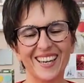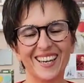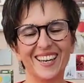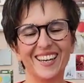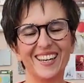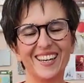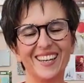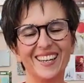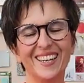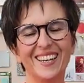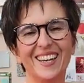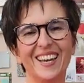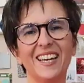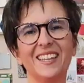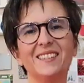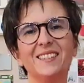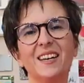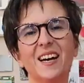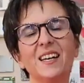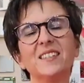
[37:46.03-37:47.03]

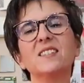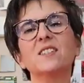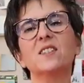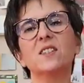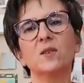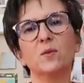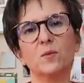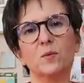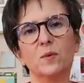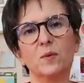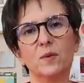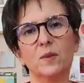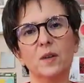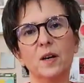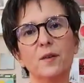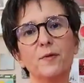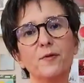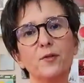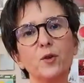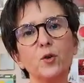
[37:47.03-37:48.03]
and ask
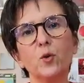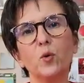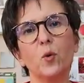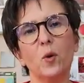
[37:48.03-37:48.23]
a few